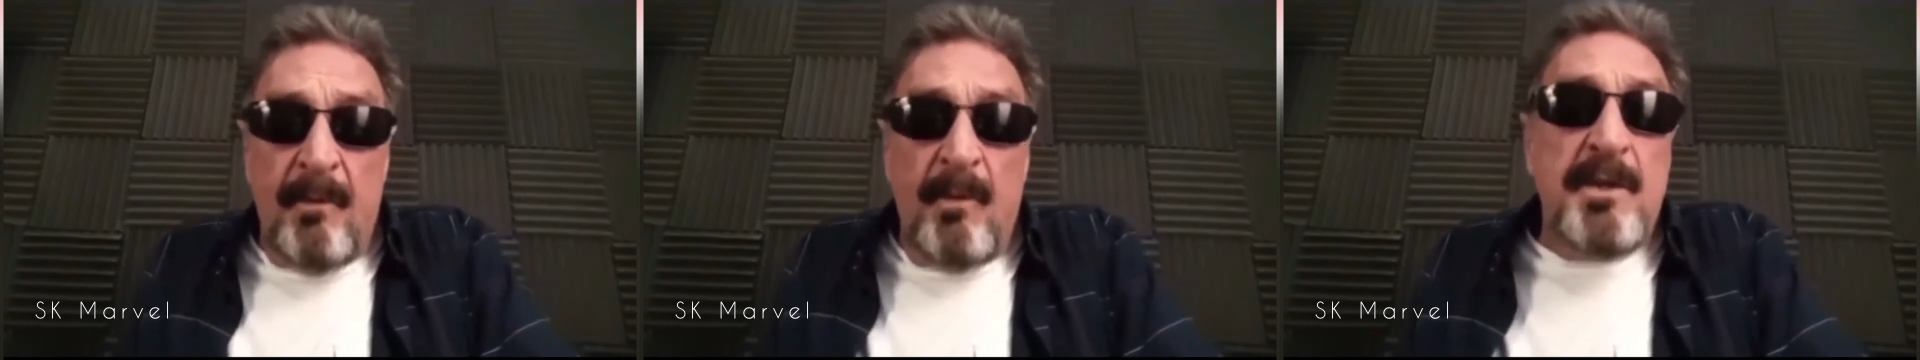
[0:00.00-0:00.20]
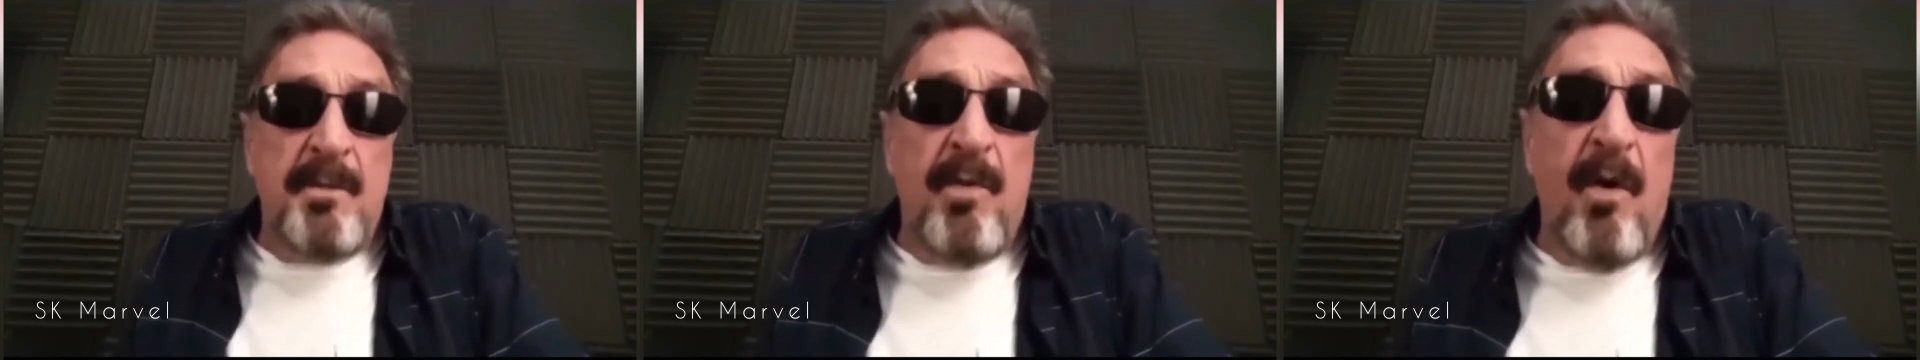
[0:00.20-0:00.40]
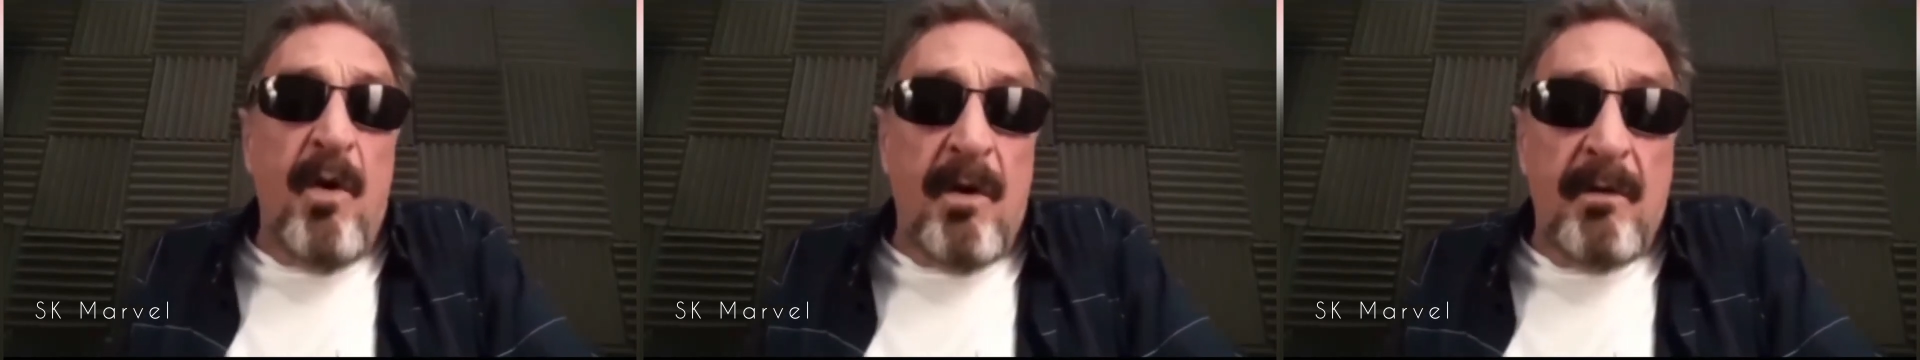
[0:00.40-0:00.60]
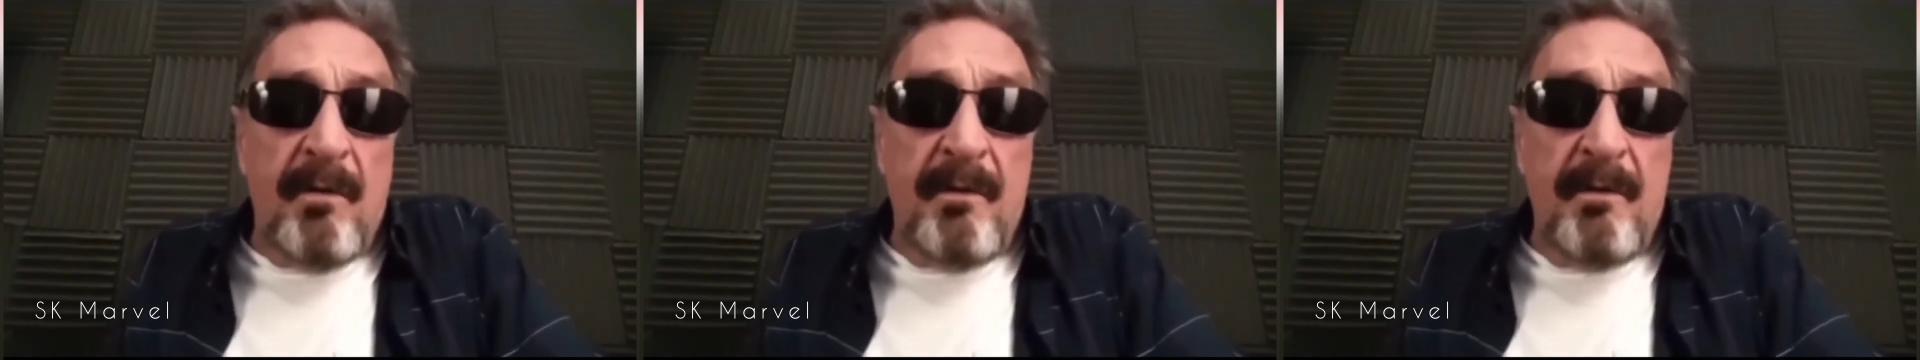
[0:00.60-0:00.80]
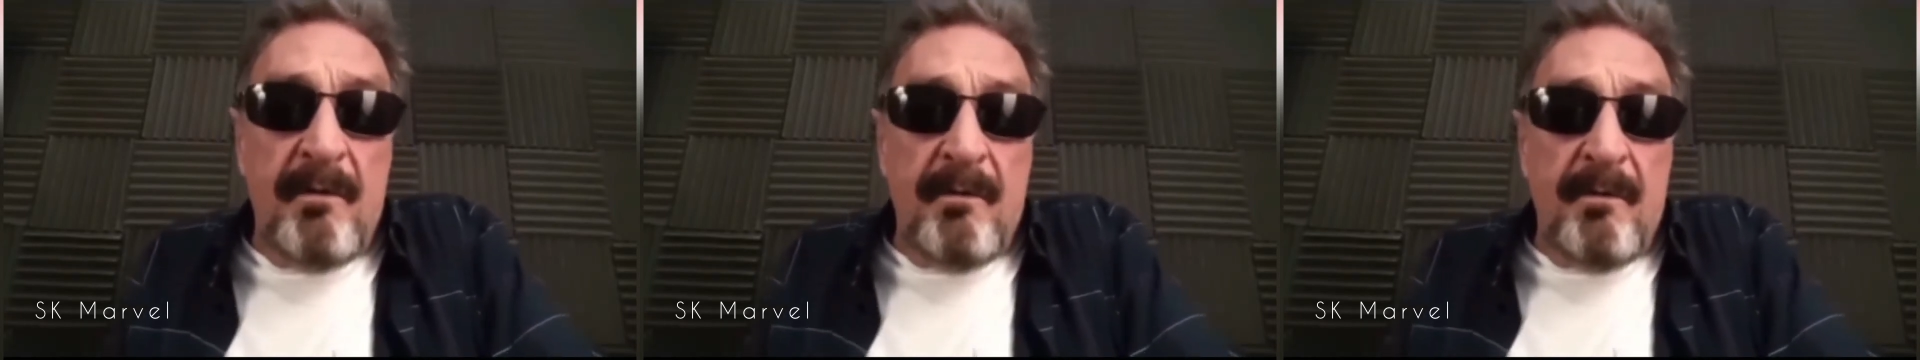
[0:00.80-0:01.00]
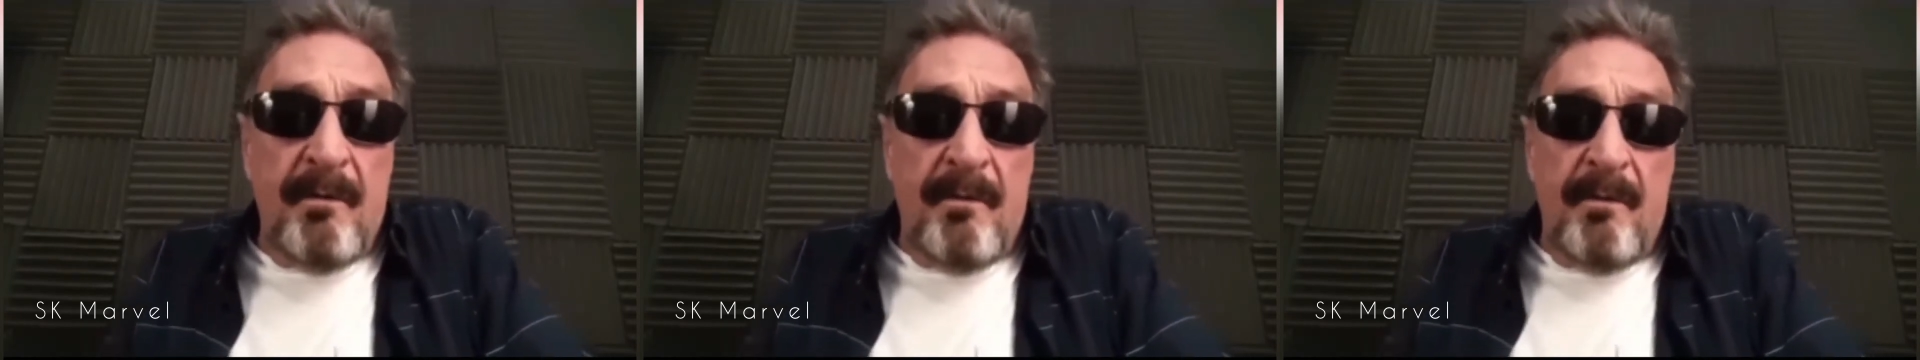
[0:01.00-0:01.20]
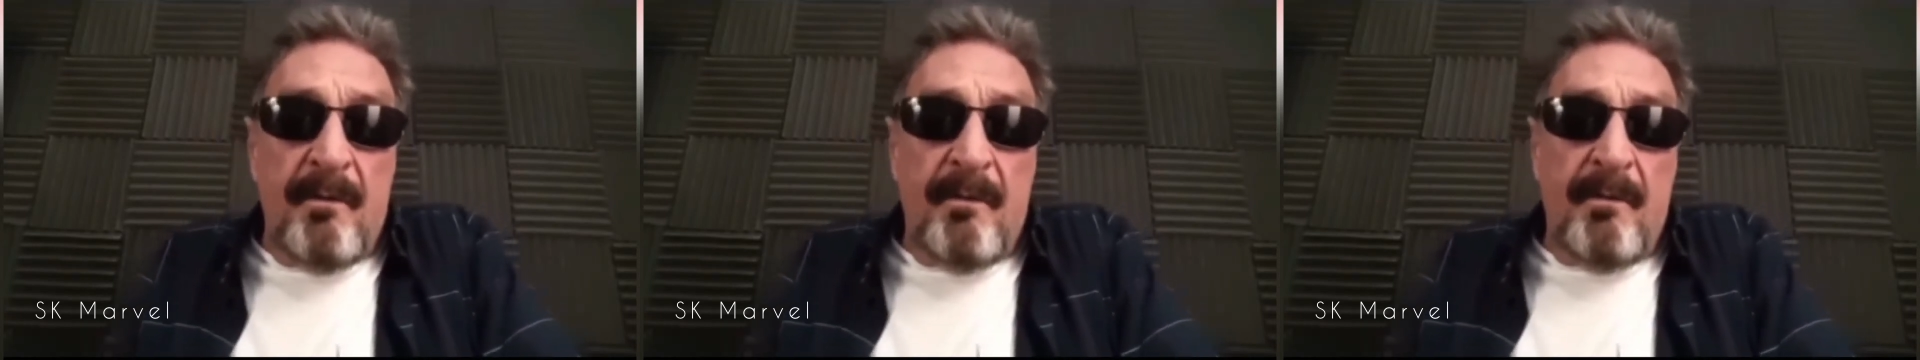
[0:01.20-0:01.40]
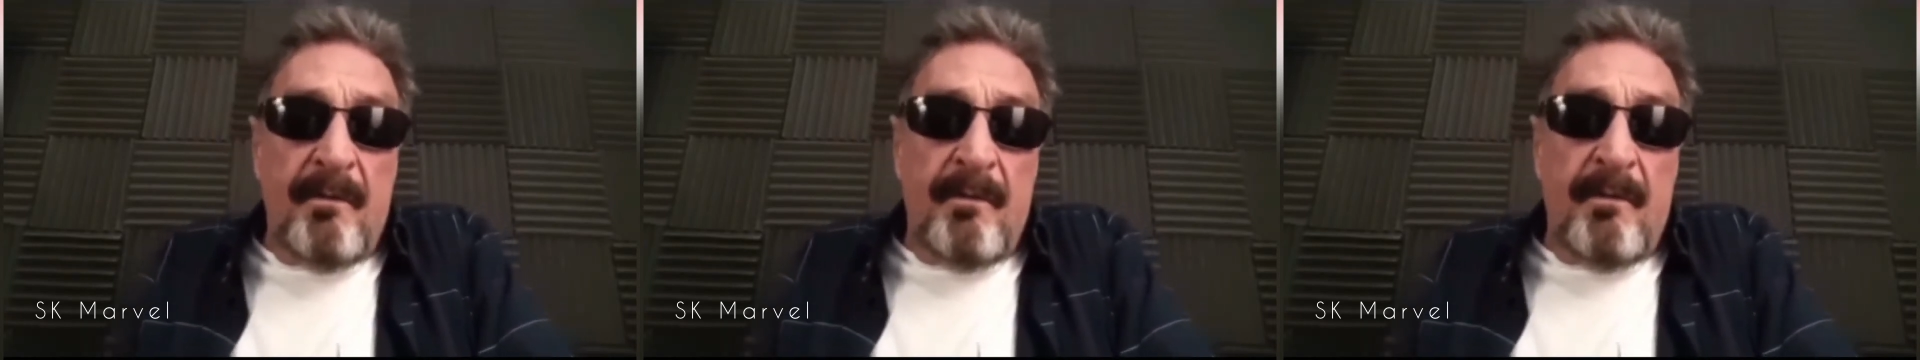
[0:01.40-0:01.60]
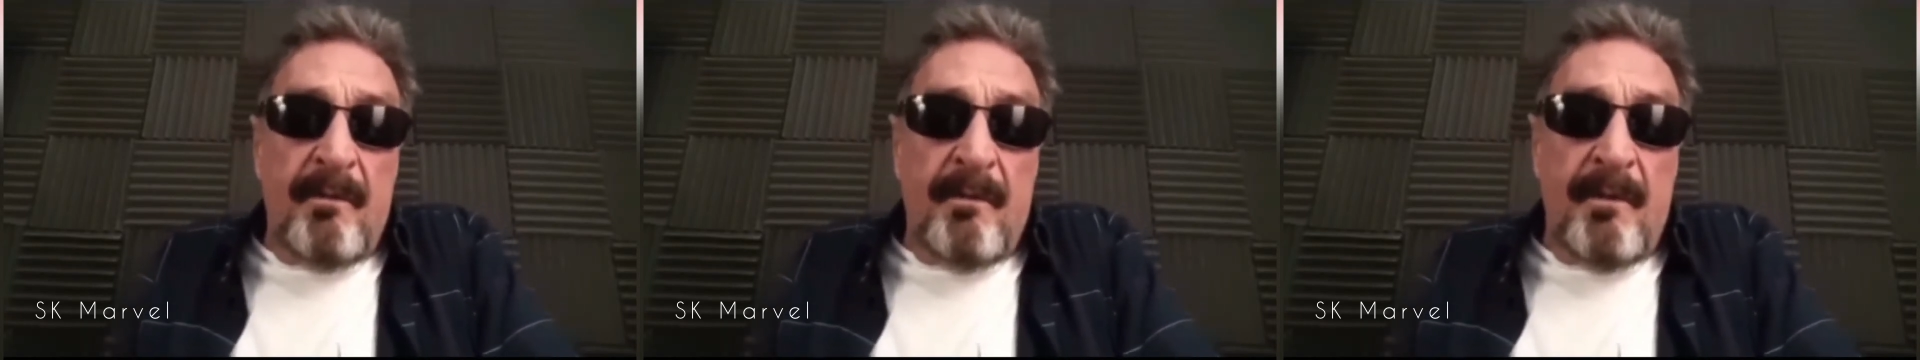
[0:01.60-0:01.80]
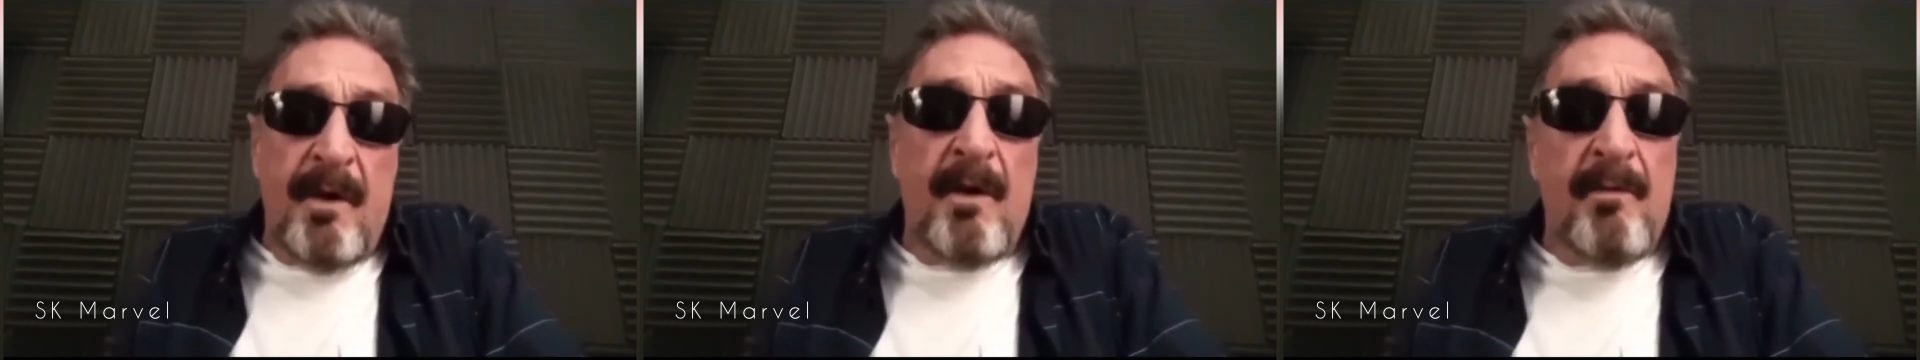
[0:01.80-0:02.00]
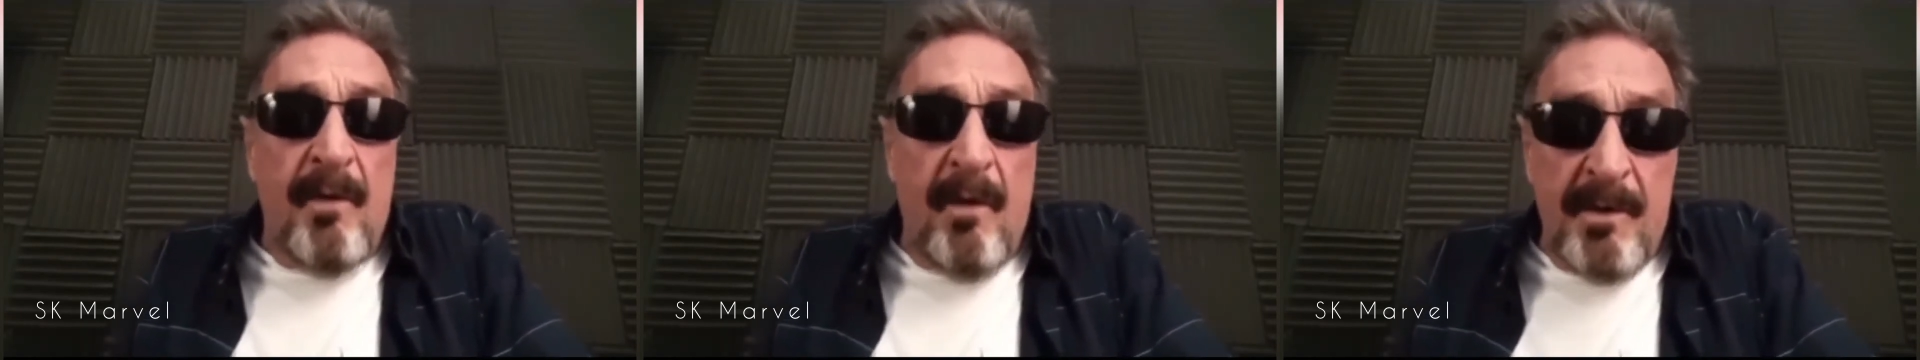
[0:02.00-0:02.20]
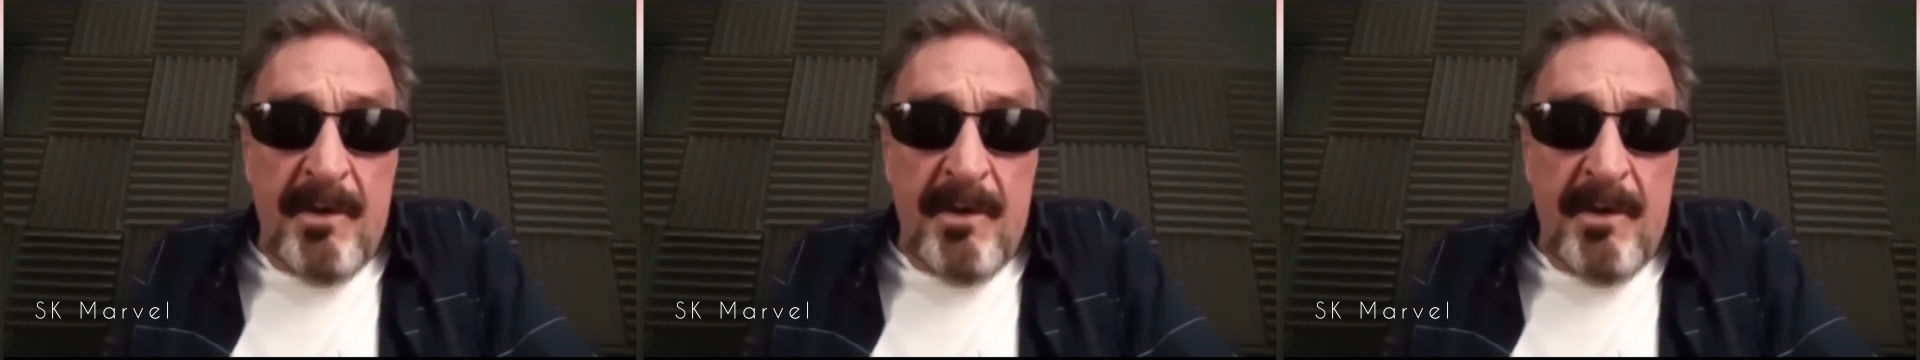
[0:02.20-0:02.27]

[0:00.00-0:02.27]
which part of